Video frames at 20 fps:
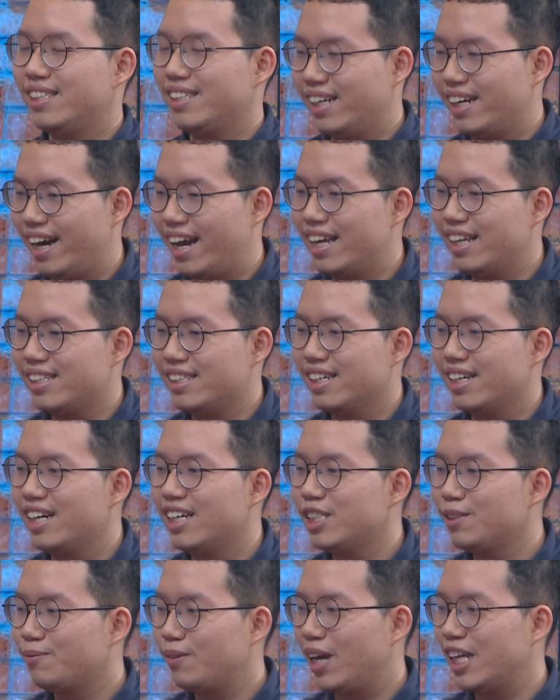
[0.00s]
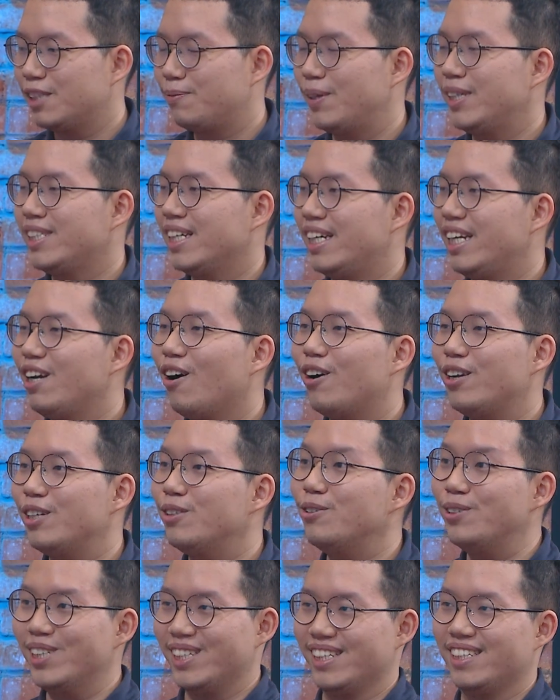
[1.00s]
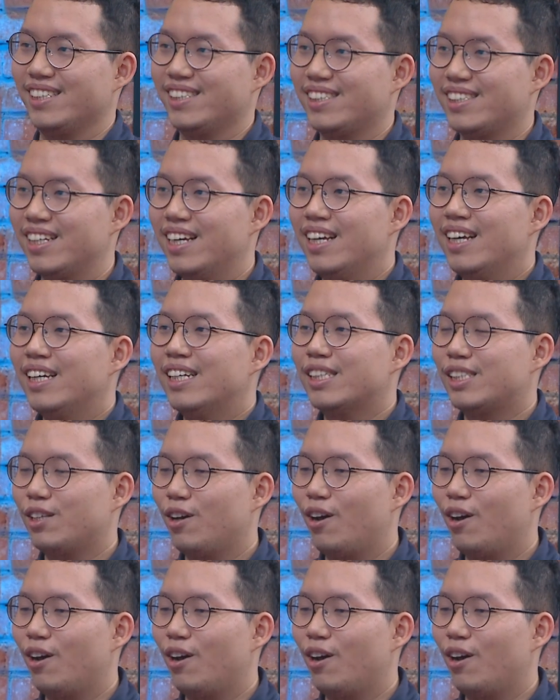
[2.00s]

creator, especially on doodles. Okay.